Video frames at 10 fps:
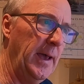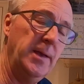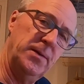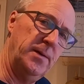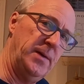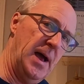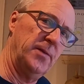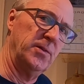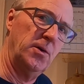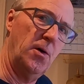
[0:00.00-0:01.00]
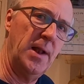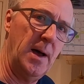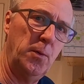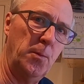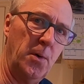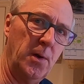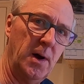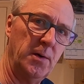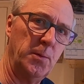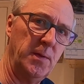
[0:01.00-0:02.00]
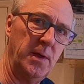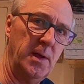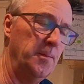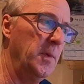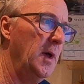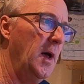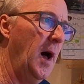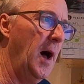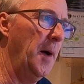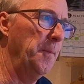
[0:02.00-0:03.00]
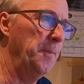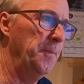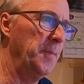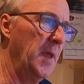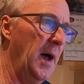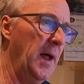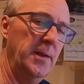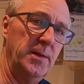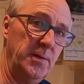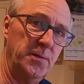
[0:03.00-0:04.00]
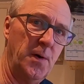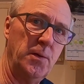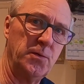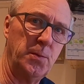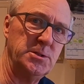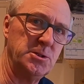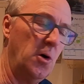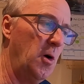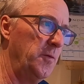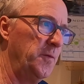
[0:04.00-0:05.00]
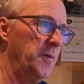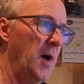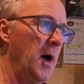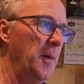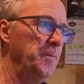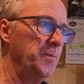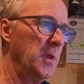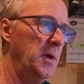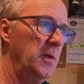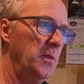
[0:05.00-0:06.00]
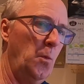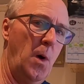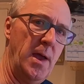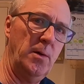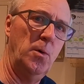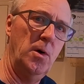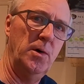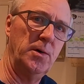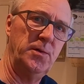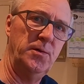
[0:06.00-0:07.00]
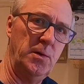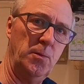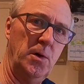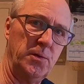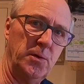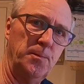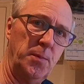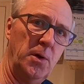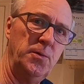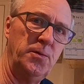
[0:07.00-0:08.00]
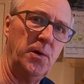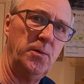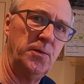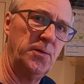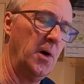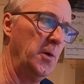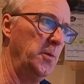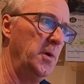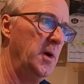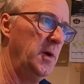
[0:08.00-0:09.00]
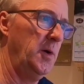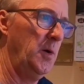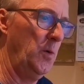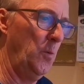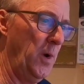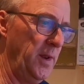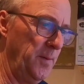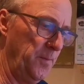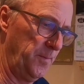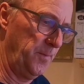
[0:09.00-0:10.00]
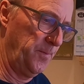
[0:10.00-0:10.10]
Even if he hasn't got an Apple product with him and his phone switched off, the way it works is it works on Bluetooth. So when it